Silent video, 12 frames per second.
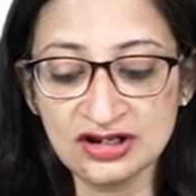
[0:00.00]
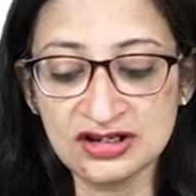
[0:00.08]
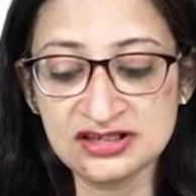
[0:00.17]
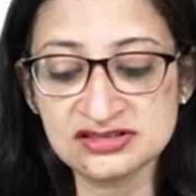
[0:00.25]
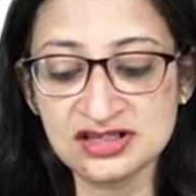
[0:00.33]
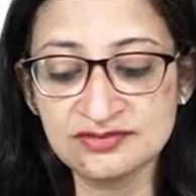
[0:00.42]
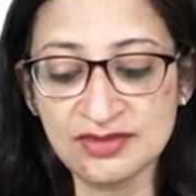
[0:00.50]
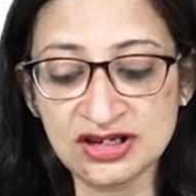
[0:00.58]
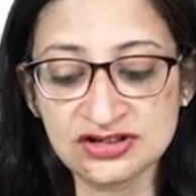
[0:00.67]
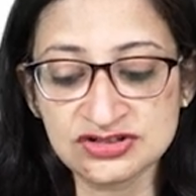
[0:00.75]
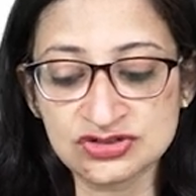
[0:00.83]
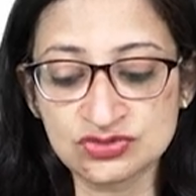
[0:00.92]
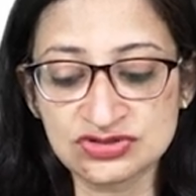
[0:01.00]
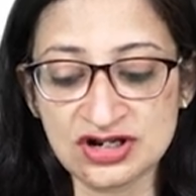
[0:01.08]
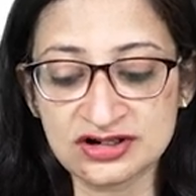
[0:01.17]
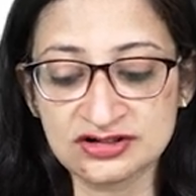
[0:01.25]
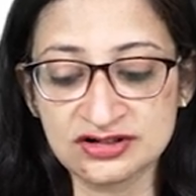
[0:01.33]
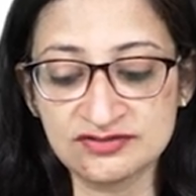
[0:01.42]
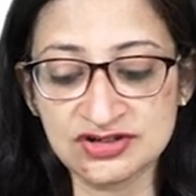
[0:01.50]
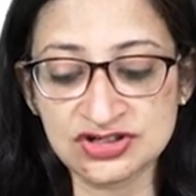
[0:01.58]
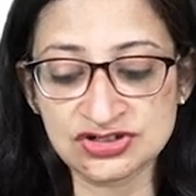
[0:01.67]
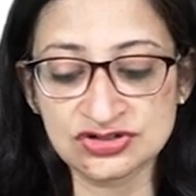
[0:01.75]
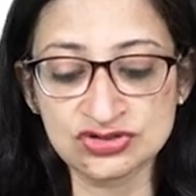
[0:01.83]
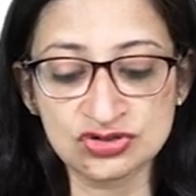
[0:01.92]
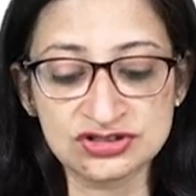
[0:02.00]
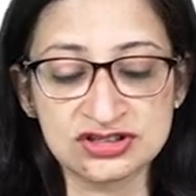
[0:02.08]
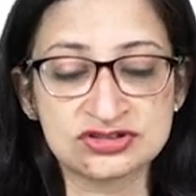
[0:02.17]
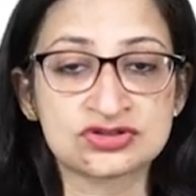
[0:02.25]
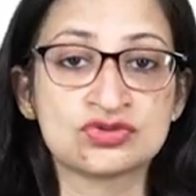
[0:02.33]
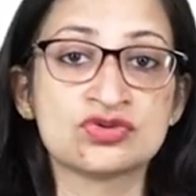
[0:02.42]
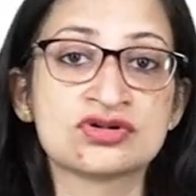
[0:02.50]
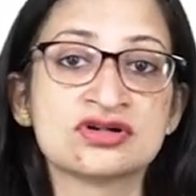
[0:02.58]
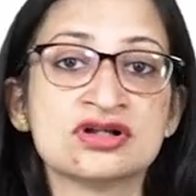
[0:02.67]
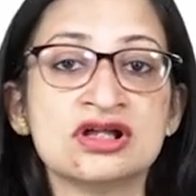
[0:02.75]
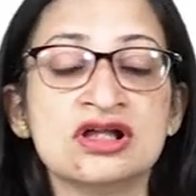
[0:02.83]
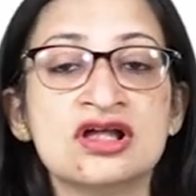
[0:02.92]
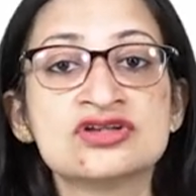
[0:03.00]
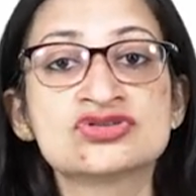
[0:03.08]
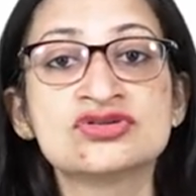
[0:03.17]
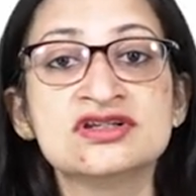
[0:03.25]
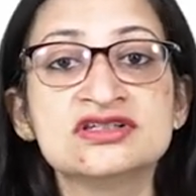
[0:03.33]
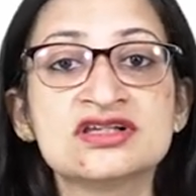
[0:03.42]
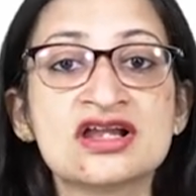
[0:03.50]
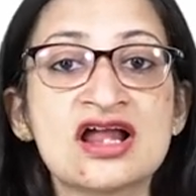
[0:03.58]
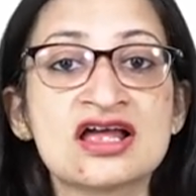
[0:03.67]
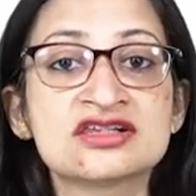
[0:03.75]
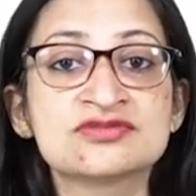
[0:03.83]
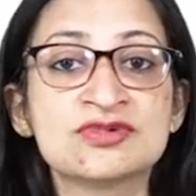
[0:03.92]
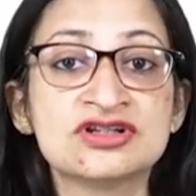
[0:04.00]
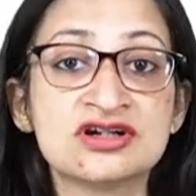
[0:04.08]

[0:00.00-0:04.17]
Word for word: less than minus 2 standard deviations or Z score. So these are as per